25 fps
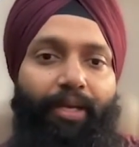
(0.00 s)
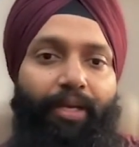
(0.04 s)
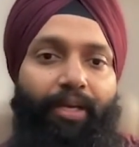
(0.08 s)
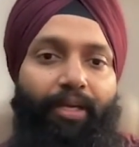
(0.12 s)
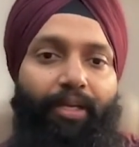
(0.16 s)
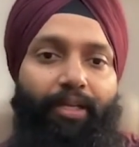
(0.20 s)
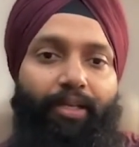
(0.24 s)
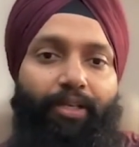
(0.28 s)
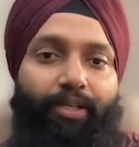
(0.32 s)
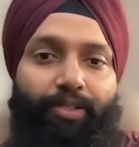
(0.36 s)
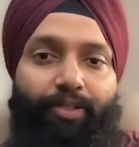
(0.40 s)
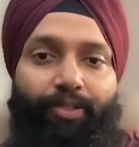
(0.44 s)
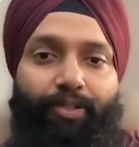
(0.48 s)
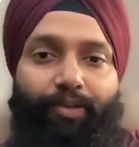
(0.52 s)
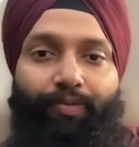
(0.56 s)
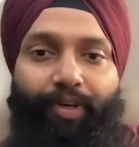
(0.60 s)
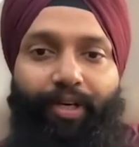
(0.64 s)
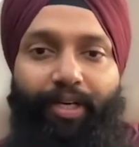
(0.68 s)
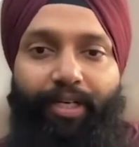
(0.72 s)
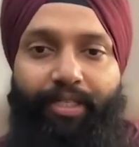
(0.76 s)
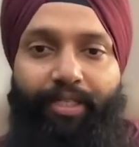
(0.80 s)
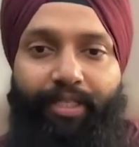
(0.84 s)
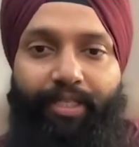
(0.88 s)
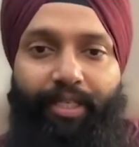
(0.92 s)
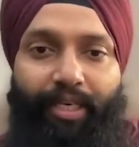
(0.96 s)
So we
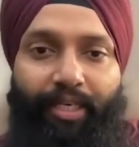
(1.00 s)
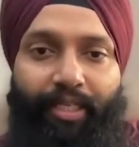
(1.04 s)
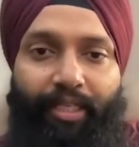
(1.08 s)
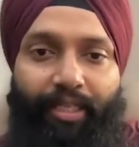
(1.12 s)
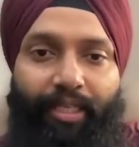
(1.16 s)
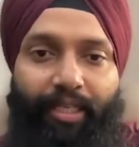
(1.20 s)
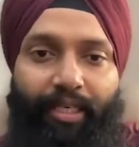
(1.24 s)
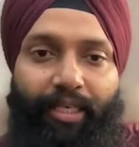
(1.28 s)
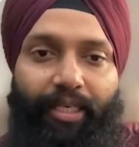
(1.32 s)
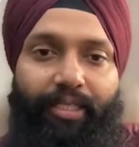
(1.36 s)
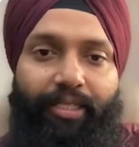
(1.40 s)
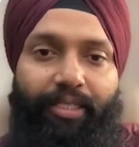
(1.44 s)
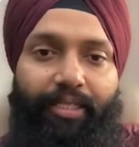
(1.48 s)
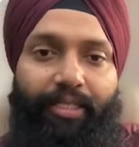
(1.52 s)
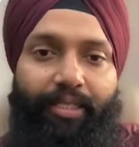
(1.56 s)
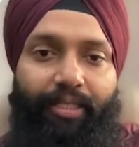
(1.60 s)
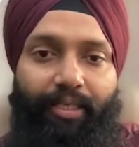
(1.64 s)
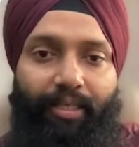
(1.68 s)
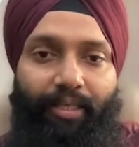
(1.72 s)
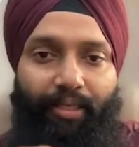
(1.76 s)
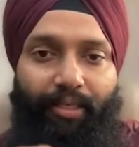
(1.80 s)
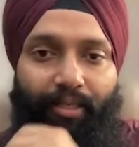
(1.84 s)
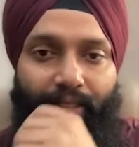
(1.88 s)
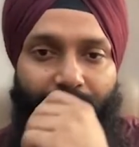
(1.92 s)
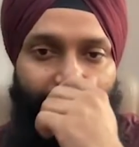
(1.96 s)
are saying these
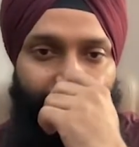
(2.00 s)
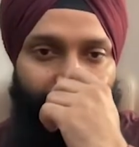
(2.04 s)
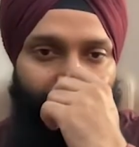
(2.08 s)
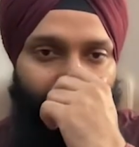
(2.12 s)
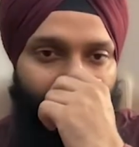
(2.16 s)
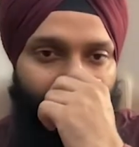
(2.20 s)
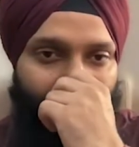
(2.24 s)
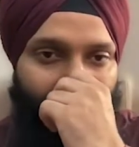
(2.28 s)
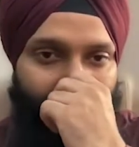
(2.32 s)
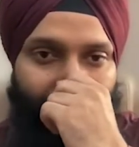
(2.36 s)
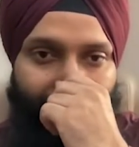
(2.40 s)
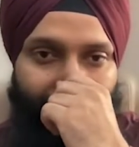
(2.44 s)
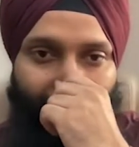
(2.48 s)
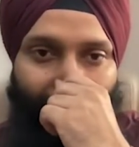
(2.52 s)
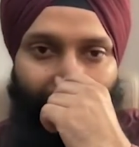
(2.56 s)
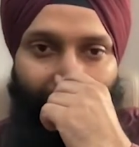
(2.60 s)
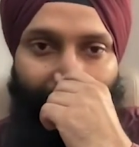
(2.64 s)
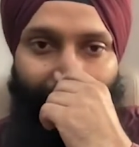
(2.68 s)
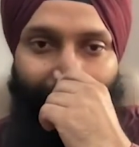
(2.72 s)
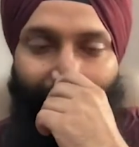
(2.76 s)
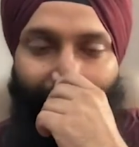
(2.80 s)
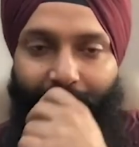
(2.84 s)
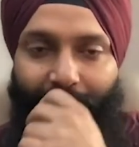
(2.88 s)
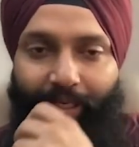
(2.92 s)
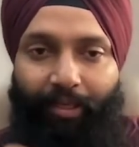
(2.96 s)
children's
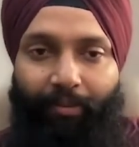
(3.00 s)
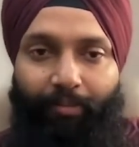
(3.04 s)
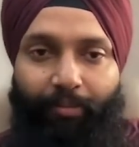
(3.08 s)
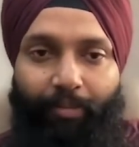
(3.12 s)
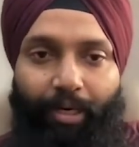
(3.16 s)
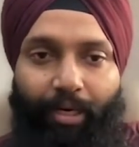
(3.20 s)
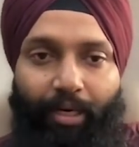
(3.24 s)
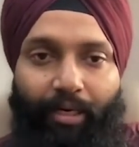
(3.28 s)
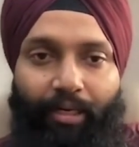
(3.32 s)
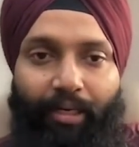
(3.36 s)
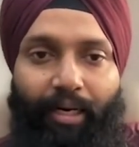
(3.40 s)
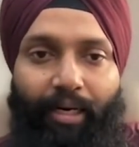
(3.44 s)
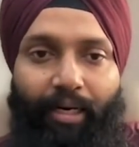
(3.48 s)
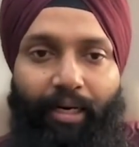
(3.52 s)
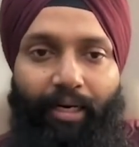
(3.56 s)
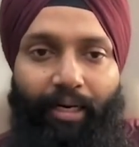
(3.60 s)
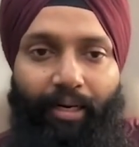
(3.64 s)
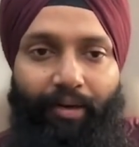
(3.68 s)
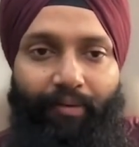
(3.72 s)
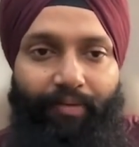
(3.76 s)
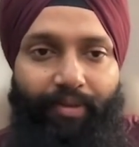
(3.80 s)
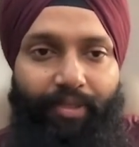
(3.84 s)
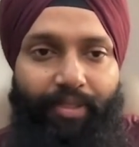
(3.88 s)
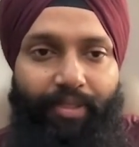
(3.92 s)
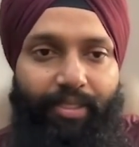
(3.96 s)
elevated blood lead
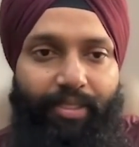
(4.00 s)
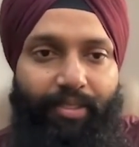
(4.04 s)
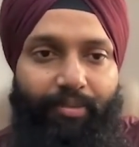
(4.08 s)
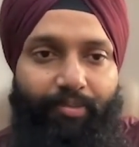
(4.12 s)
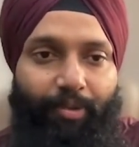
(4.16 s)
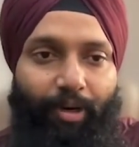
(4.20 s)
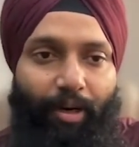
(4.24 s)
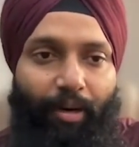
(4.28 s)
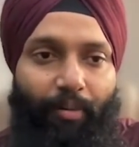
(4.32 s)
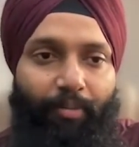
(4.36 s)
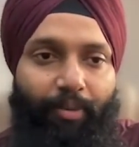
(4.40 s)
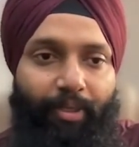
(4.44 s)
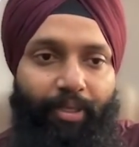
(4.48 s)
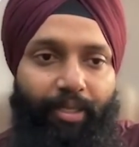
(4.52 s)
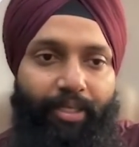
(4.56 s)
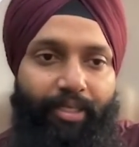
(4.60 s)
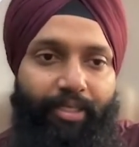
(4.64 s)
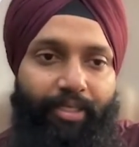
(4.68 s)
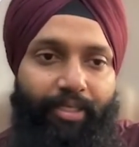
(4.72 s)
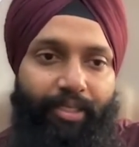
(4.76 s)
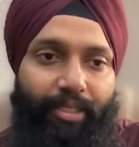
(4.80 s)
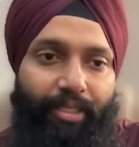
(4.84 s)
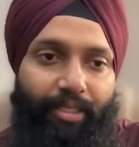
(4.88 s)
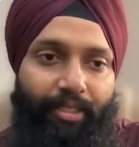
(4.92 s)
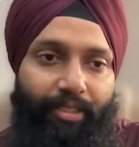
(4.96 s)
levels probably
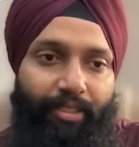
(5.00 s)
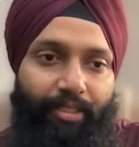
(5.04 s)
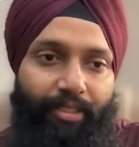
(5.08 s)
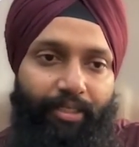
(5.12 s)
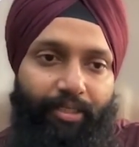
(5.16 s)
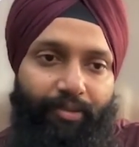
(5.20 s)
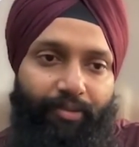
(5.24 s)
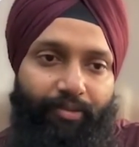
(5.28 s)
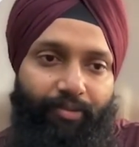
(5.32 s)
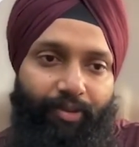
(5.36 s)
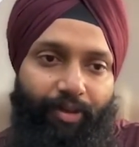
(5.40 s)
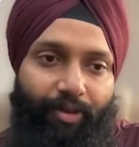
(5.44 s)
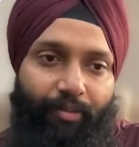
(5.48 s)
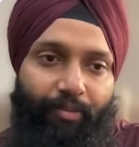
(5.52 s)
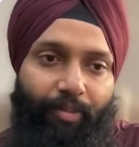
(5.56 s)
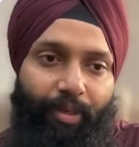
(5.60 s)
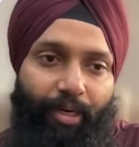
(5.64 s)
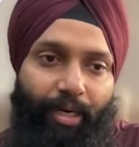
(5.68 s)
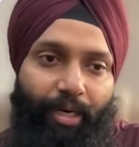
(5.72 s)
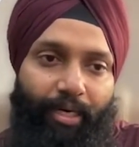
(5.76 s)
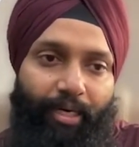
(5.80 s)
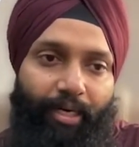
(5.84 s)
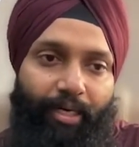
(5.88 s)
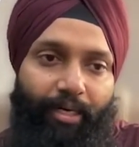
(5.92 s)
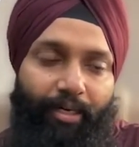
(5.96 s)
result from
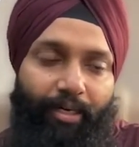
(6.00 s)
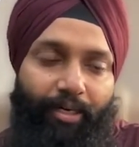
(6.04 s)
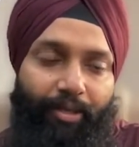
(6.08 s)
lead added to